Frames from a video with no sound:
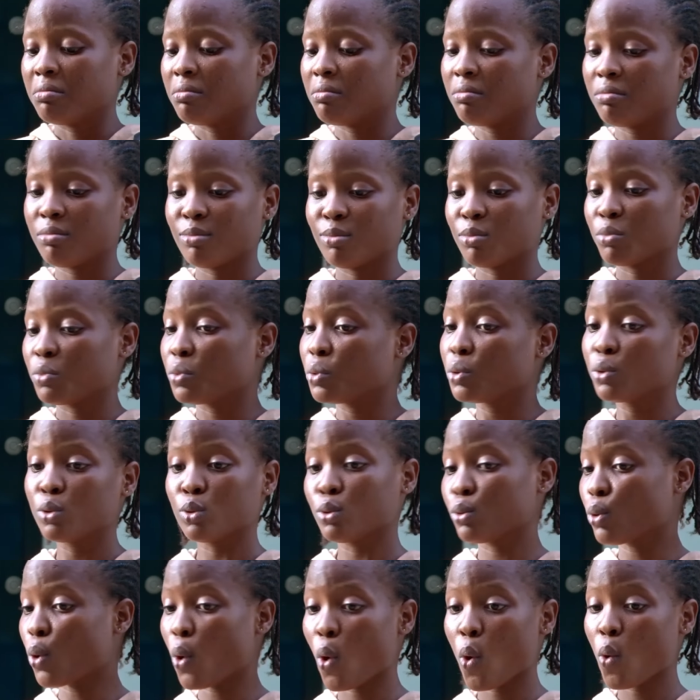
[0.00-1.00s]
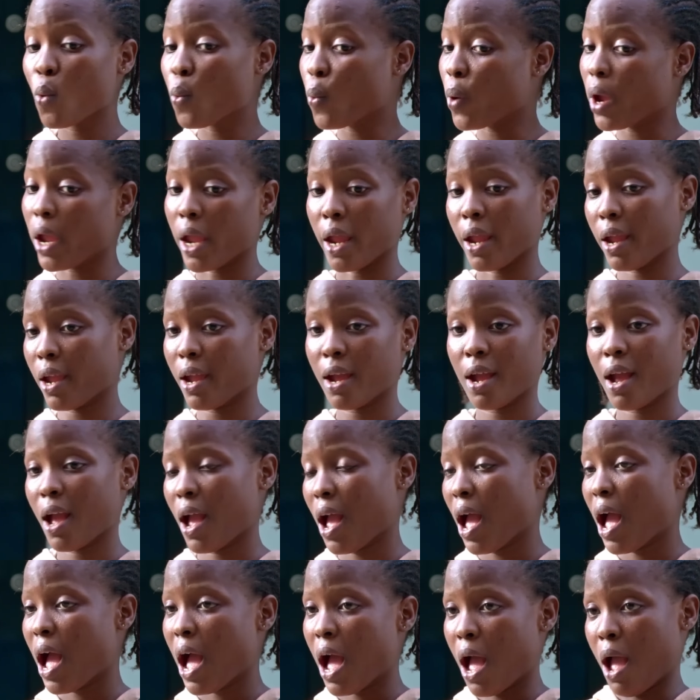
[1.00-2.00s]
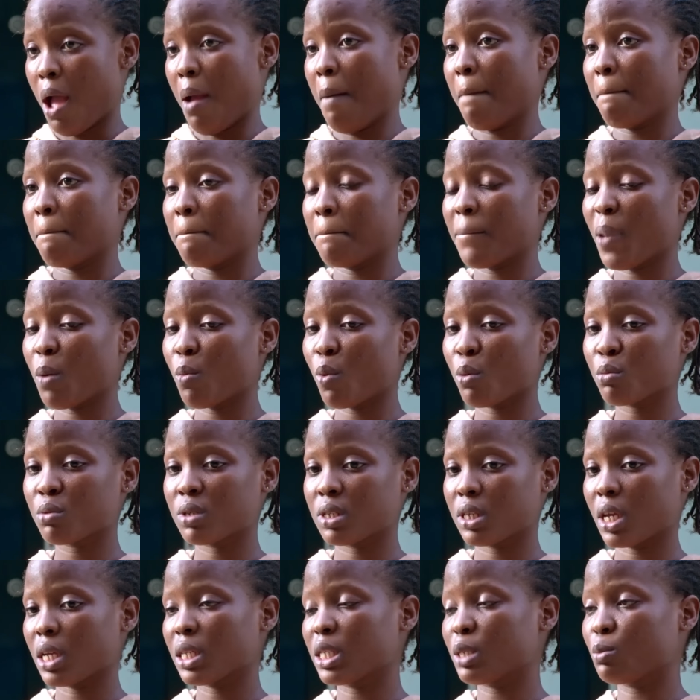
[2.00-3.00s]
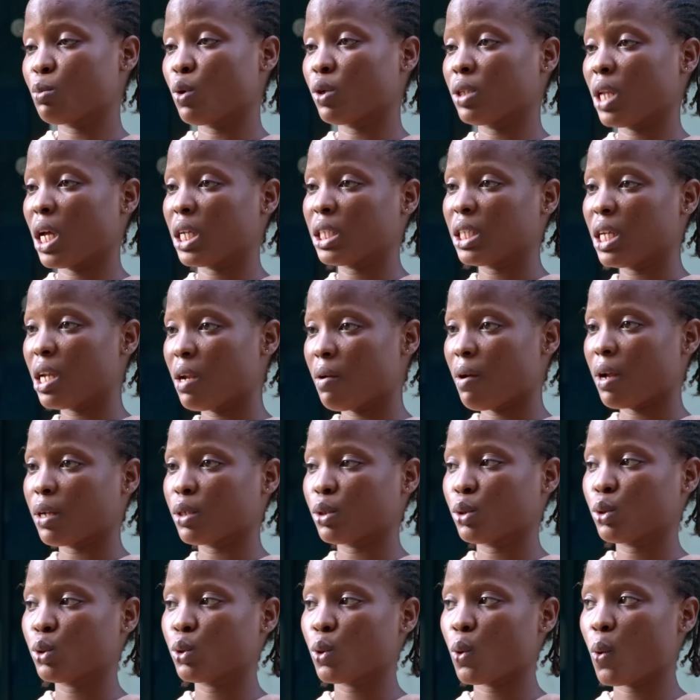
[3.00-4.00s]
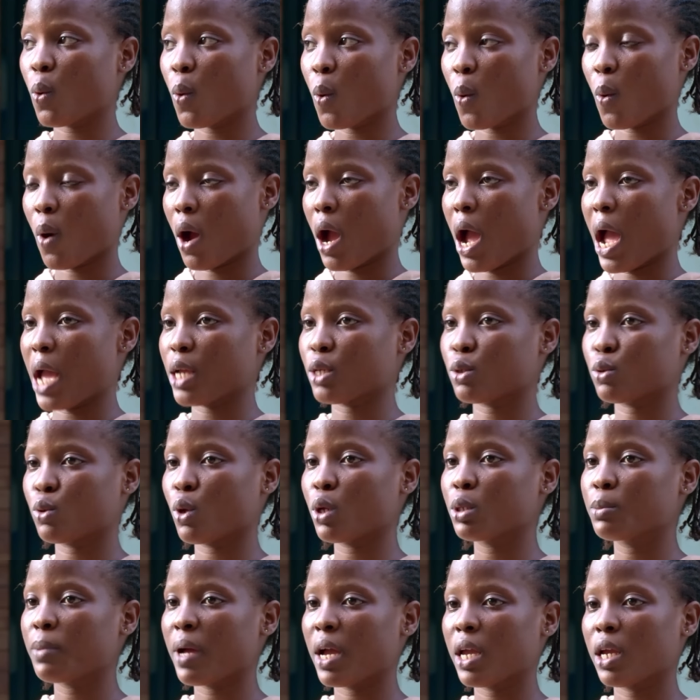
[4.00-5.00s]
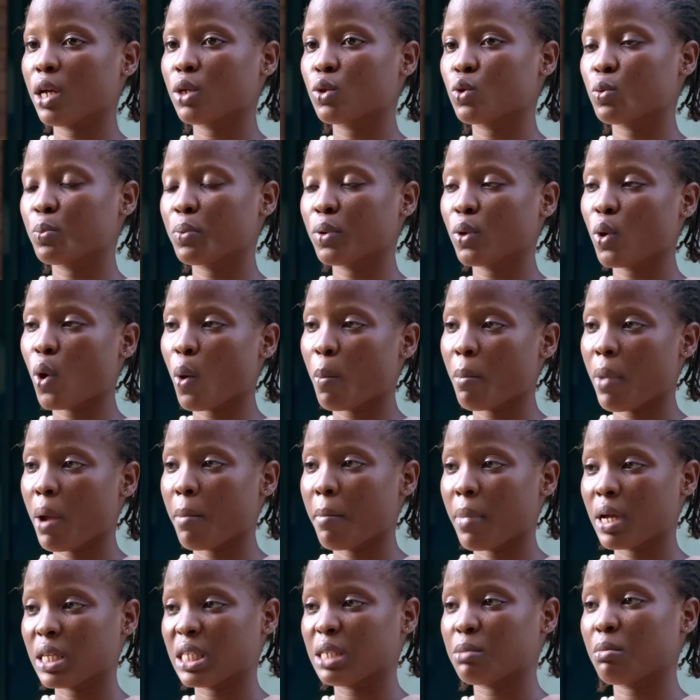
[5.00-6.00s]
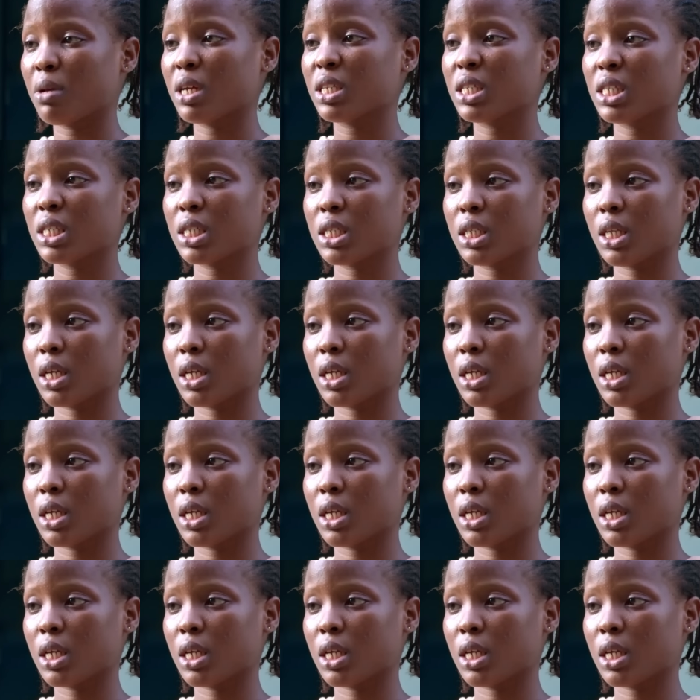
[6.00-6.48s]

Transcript: No way. My mom sent me on an errand, so I stopped by here to pick up my mathematics